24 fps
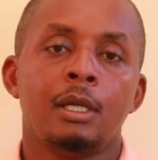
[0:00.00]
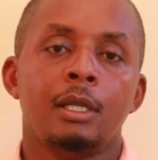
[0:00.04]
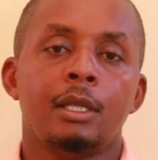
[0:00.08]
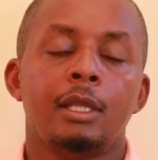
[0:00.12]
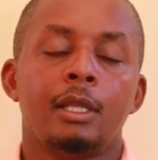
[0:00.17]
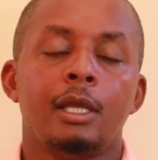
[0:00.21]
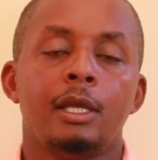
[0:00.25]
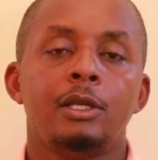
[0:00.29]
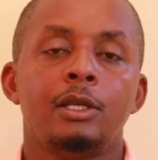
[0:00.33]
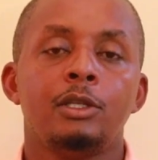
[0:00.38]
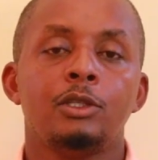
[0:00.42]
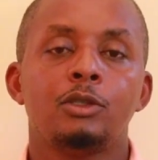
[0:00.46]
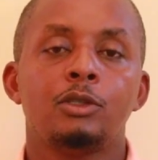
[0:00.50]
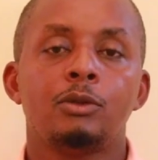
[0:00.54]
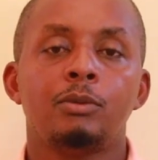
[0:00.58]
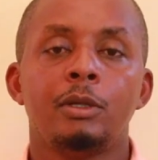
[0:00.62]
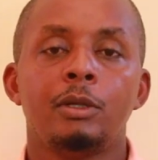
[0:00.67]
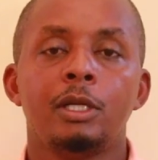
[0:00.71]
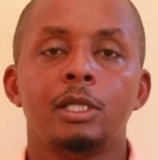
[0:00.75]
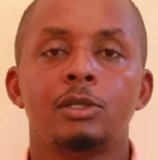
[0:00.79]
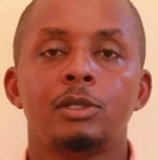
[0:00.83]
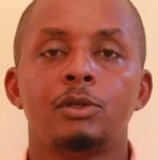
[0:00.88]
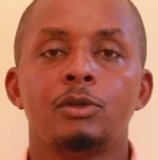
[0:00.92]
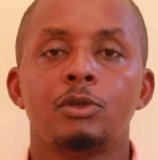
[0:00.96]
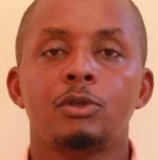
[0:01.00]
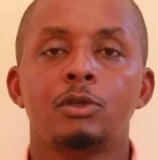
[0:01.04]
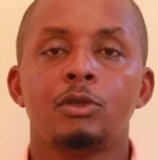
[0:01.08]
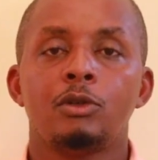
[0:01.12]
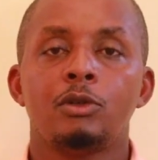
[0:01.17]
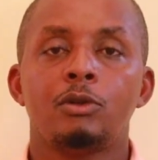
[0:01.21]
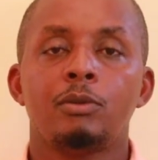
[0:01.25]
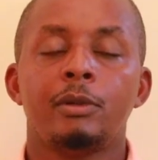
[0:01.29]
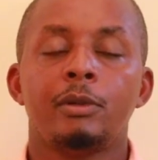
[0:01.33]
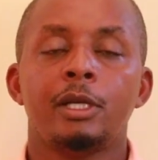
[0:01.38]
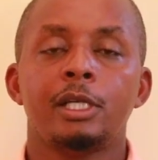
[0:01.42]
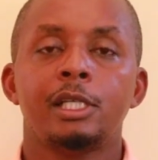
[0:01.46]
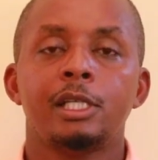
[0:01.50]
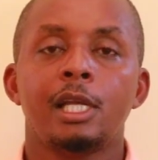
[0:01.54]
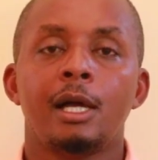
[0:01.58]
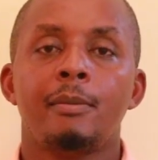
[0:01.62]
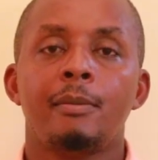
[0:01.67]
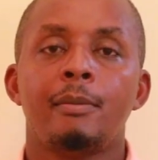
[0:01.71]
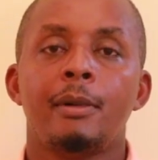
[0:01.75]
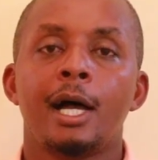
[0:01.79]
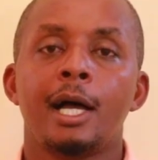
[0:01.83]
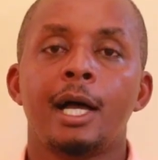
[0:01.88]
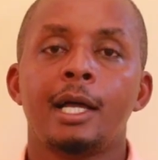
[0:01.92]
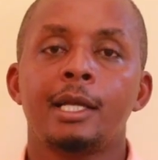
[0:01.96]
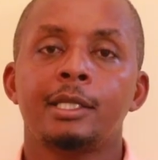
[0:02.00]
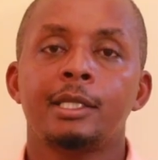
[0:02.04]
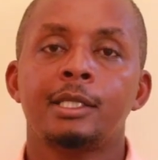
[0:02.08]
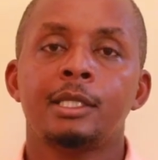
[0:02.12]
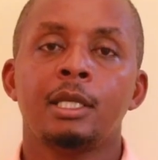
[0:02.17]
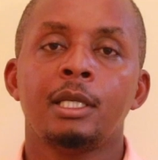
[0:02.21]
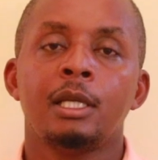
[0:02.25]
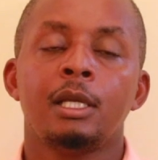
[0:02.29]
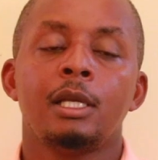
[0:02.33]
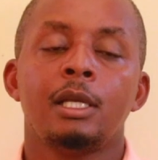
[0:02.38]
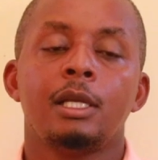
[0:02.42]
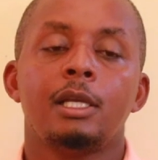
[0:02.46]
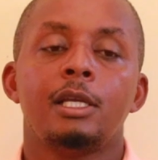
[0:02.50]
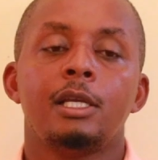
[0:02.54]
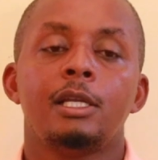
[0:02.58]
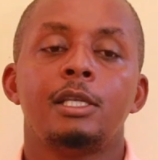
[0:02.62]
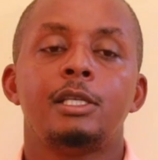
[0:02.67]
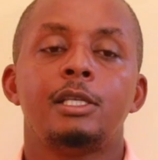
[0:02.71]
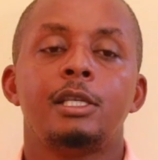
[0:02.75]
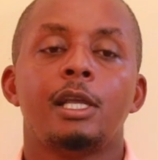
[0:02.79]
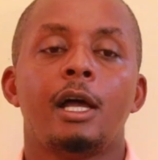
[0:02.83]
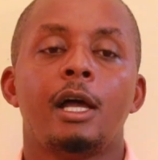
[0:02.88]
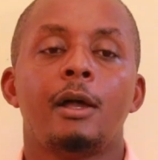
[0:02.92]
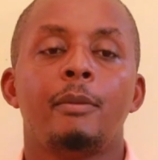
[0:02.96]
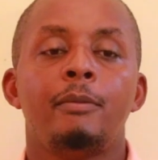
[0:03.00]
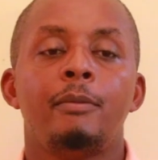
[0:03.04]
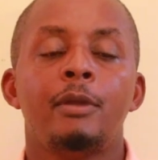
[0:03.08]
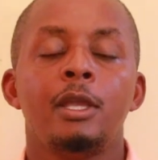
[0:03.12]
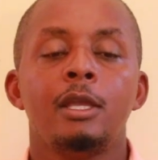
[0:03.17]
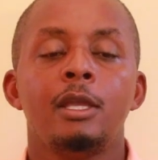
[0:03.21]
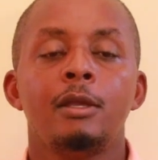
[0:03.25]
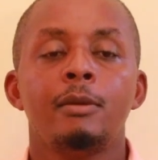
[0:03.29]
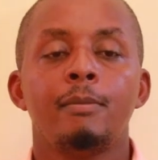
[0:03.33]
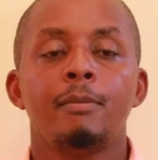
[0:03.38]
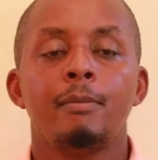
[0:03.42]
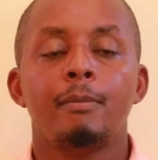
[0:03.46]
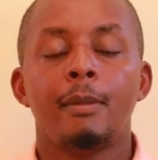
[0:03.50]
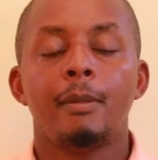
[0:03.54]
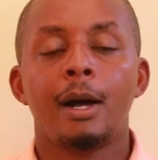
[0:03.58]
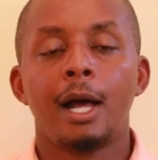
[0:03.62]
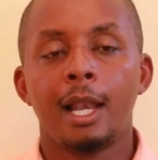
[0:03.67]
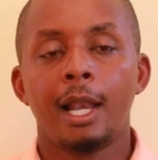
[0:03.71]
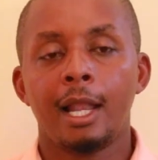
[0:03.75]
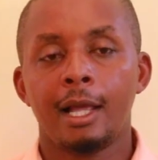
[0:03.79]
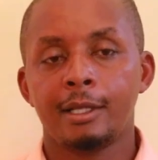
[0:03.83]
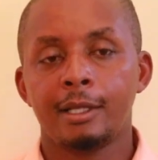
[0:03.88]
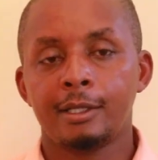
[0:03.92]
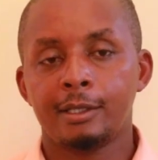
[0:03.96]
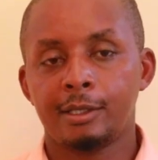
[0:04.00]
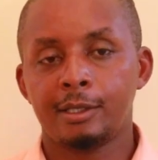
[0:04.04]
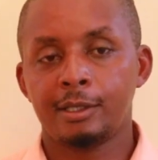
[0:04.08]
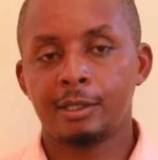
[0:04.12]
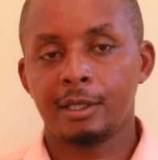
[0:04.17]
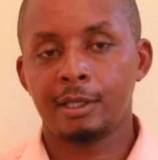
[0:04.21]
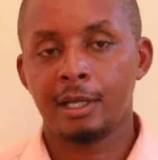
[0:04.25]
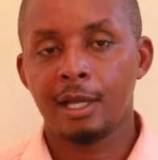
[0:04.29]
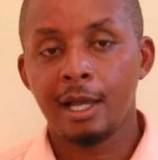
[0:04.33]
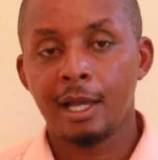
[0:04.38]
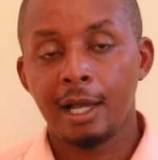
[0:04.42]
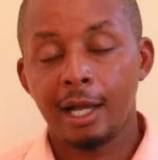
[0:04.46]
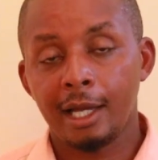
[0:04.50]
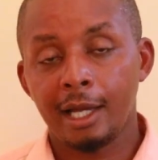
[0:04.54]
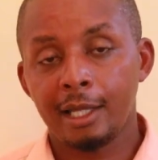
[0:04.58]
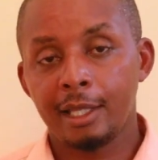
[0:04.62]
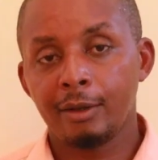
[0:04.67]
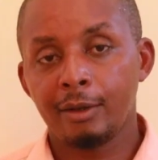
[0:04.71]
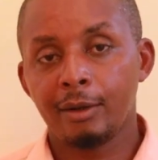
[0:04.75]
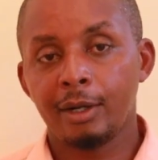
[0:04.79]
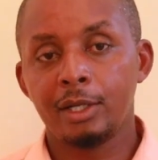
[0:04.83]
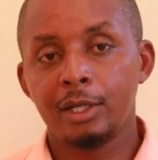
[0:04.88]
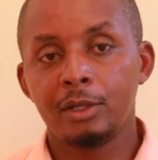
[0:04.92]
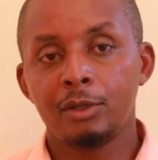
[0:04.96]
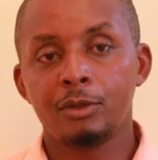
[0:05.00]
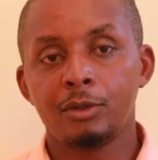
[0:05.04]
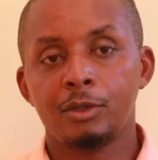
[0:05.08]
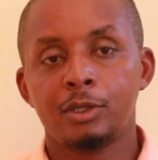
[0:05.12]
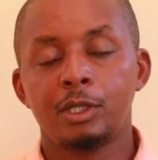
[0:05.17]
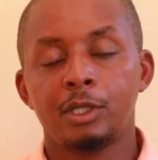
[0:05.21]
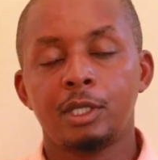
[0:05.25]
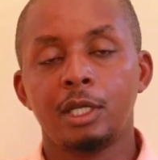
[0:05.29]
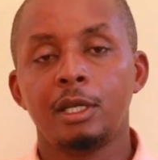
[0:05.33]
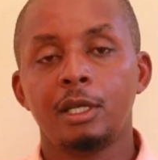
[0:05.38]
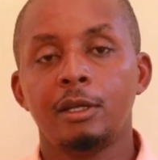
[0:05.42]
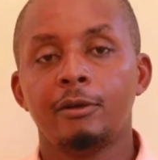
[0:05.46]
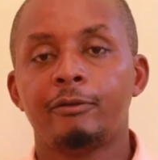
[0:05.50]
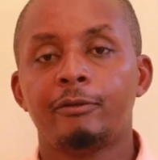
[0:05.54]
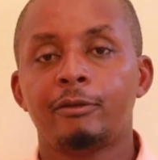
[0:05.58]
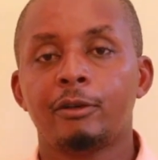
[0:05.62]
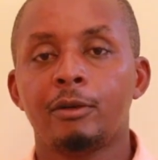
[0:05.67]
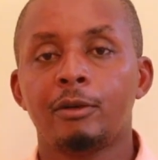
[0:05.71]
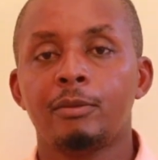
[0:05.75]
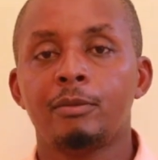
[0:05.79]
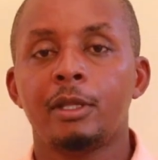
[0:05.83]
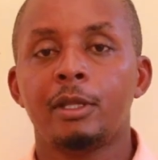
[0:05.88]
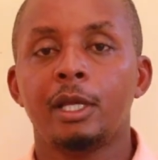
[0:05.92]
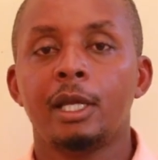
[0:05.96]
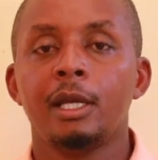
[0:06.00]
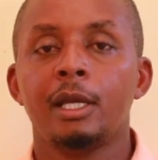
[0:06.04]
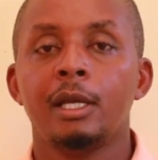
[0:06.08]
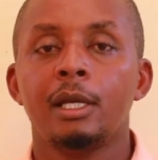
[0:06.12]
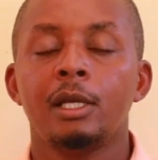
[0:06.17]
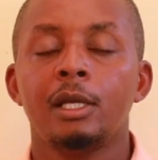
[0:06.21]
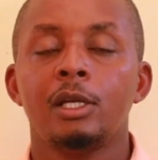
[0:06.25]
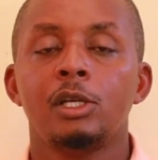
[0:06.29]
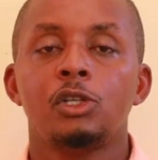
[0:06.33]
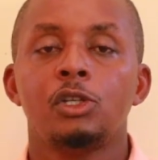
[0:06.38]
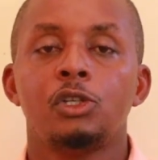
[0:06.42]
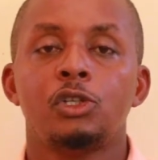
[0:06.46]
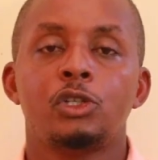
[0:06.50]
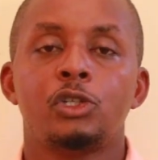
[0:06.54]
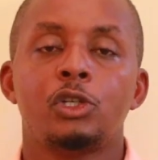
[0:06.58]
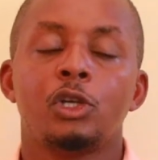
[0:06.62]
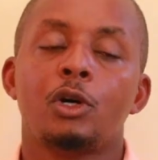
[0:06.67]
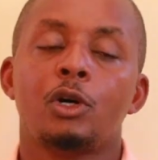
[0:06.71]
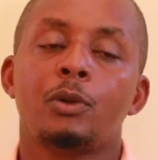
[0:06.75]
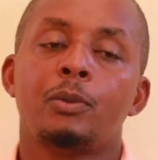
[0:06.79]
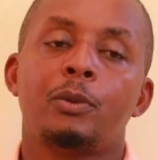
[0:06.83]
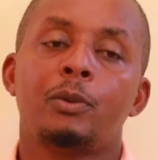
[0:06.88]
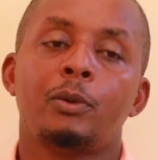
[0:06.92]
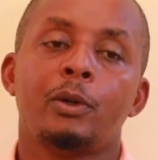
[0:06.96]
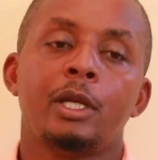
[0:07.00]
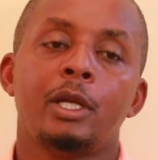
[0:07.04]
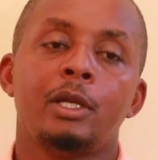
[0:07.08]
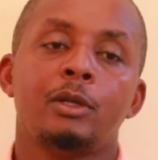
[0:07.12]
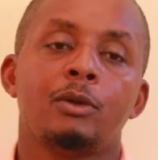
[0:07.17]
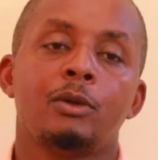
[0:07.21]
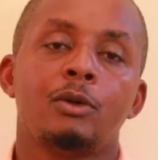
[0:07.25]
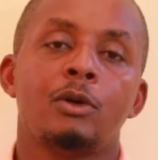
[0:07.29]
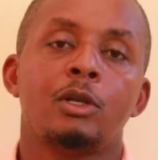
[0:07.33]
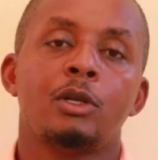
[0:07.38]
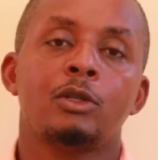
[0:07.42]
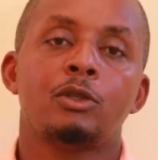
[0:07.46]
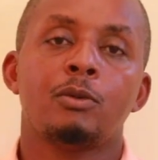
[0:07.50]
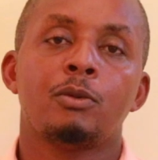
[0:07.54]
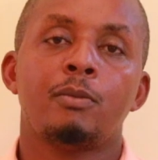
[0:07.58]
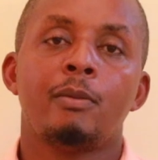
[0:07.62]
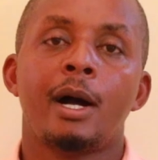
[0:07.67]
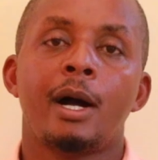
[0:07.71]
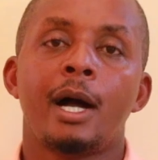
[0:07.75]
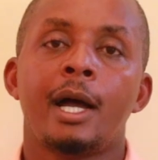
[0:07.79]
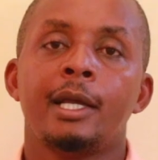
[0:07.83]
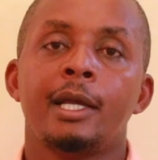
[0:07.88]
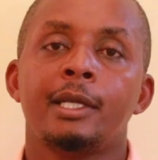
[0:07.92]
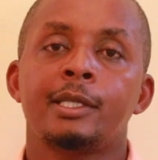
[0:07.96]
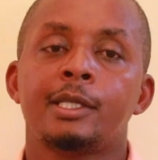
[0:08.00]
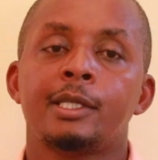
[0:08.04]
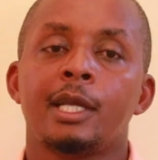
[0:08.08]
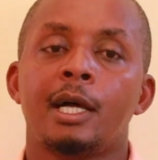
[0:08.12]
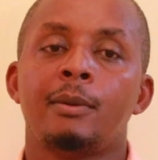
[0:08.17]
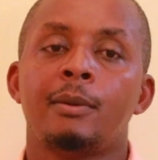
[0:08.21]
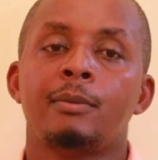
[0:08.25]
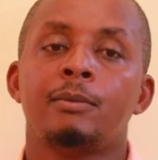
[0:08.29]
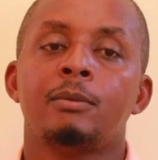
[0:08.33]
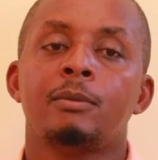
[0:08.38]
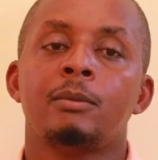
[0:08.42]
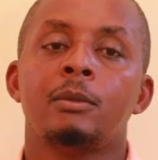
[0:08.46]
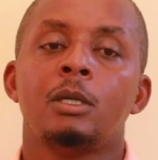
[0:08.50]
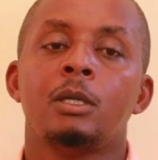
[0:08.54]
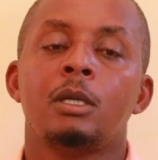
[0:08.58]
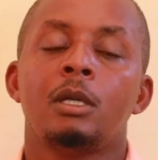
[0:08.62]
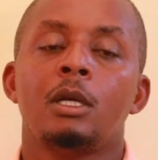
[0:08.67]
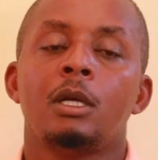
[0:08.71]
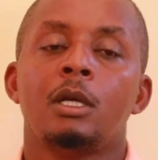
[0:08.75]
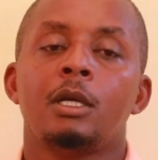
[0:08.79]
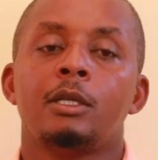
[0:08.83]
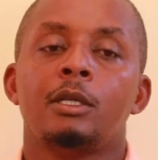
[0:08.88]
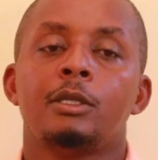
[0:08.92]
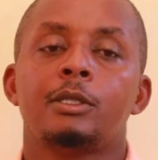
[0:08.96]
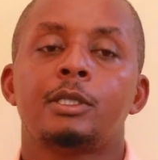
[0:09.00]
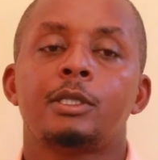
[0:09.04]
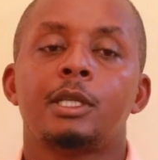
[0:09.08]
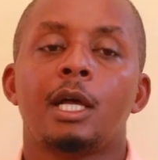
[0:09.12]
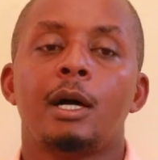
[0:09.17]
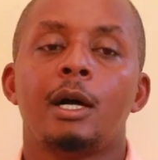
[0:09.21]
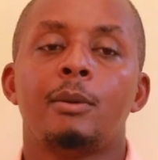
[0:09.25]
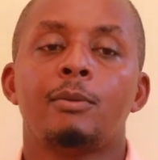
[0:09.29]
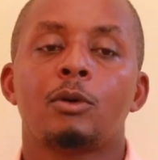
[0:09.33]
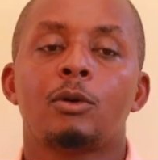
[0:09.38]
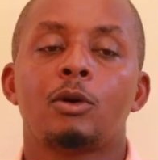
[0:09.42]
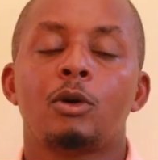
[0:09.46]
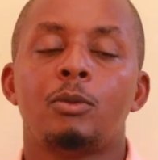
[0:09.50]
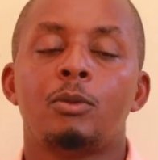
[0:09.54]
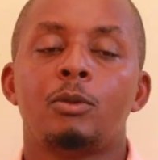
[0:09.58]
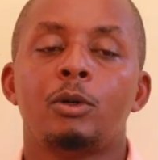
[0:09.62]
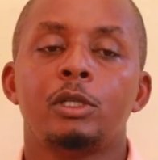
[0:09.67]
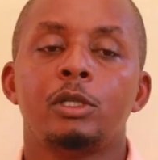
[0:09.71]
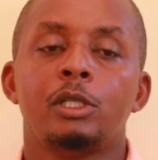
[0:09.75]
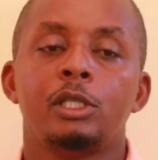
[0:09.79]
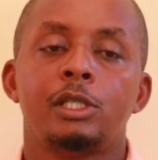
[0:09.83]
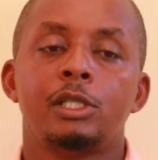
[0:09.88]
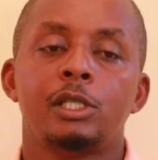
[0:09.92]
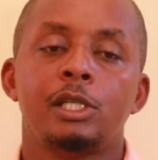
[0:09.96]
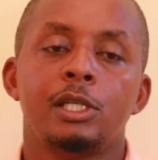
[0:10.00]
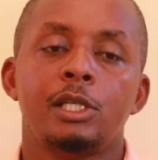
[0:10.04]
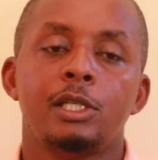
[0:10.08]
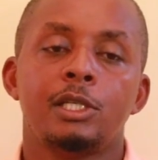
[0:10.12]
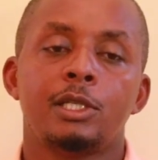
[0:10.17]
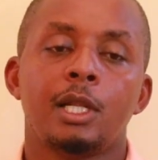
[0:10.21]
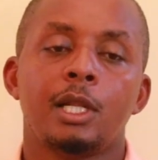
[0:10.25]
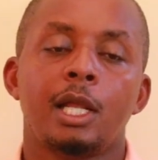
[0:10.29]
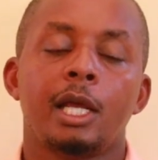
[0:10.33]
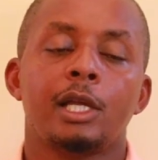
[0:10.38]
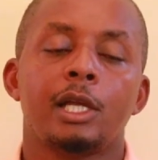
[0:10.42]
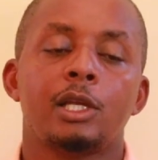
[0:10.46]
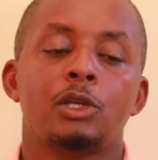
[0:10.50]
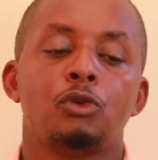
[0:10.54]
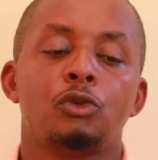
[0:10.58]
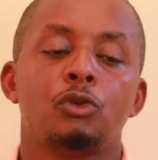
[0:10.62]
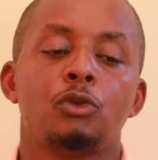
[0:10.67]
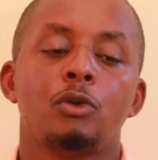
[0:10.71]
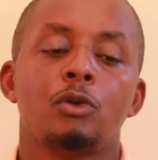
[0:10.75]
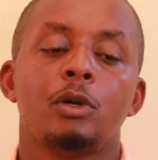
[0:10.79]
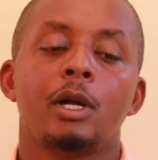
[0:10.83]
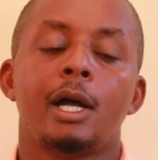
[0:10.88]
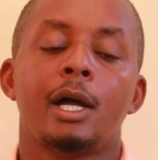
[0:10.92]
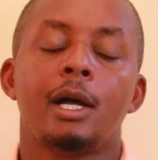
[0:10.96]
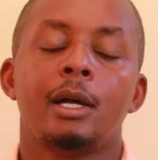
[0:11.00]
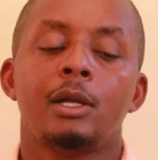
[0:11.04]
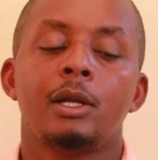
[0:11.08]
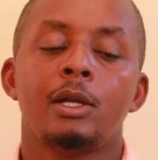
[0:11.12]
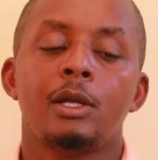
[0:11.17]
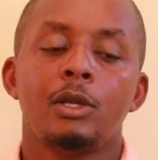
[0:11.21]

The instrument used to measure mass is a beam balance. And the one you see from the shop when you go to buy some commodities like sugar.